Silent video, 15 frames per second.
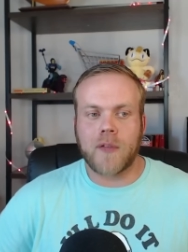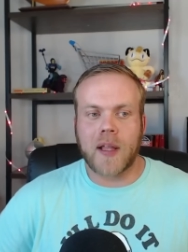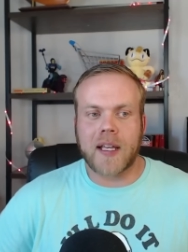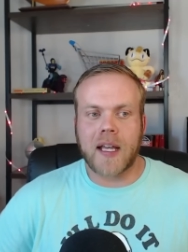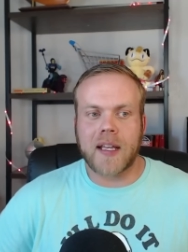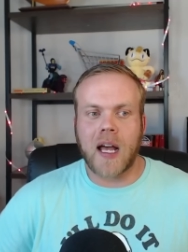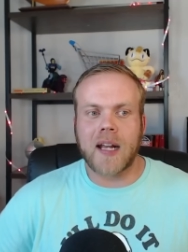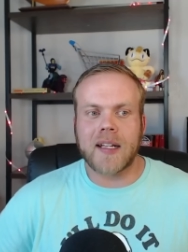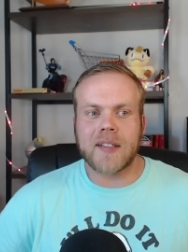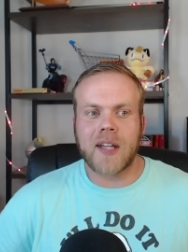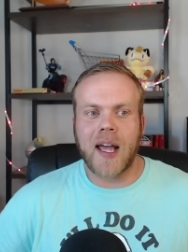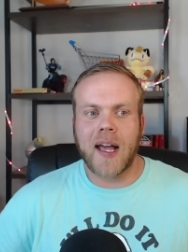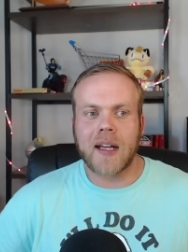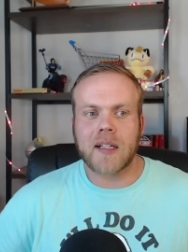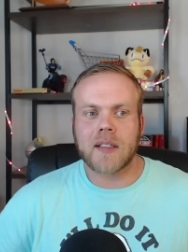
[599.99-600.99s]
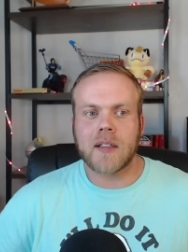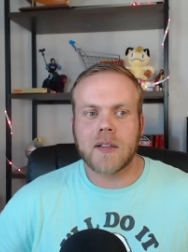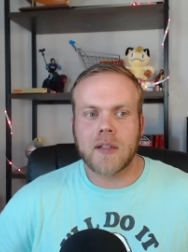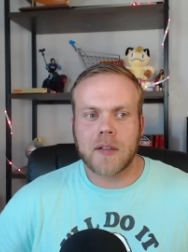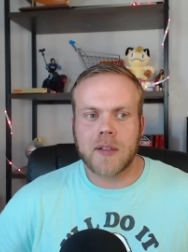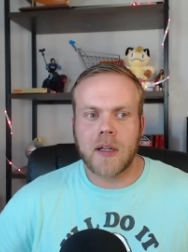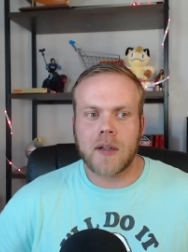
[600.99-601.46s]
Like, I got into
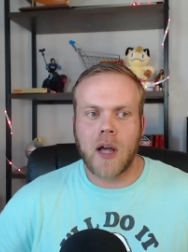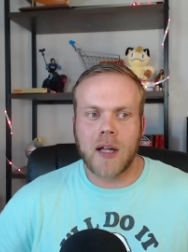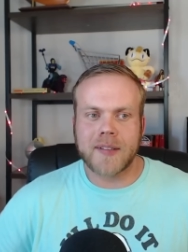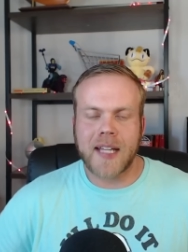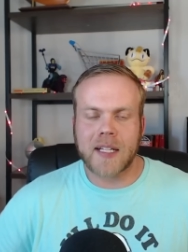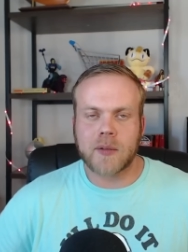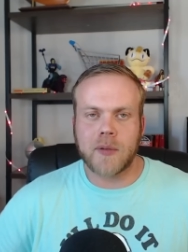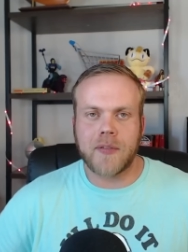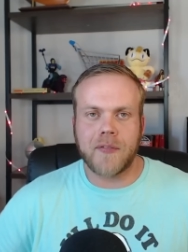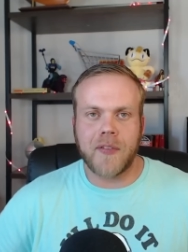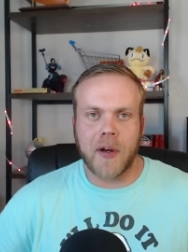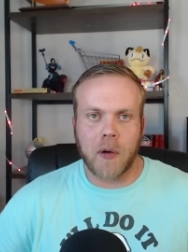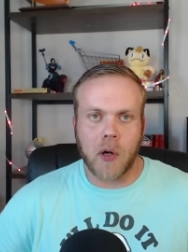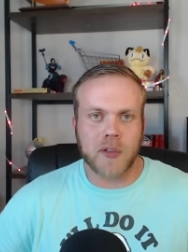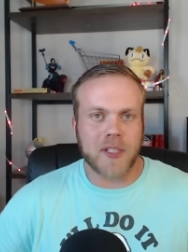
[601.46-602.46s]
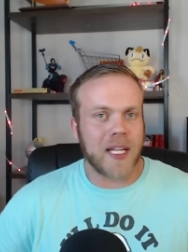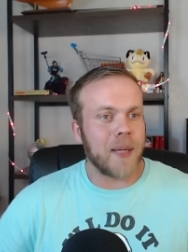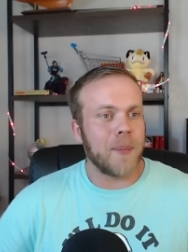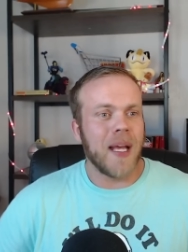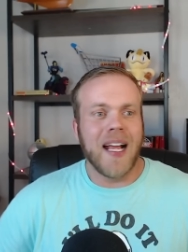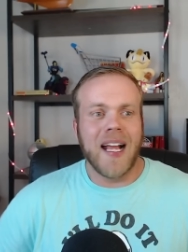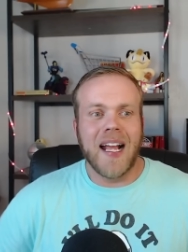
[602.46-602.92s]
contact with the Vero
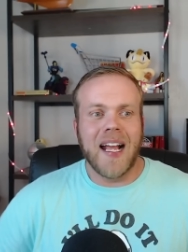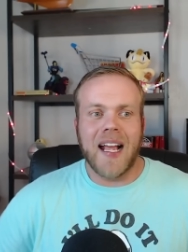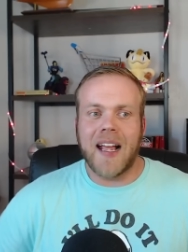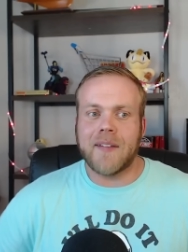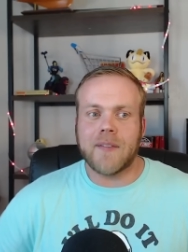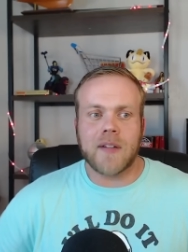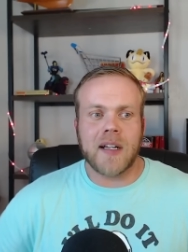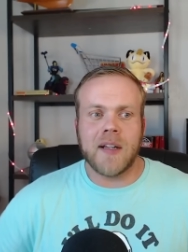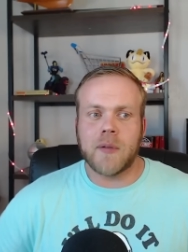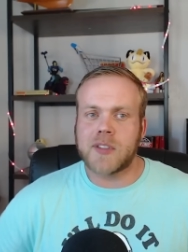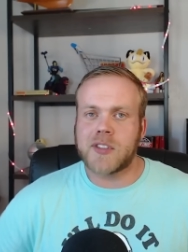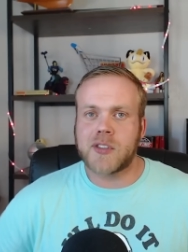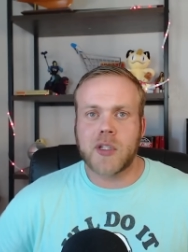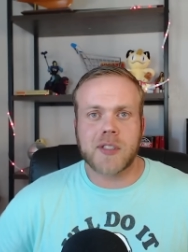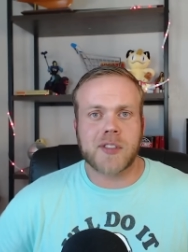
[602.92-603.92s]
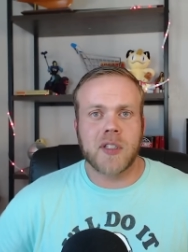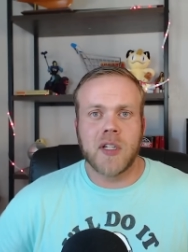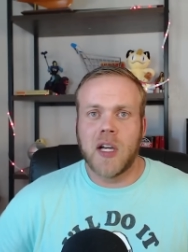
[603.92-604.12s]
team, and it was just,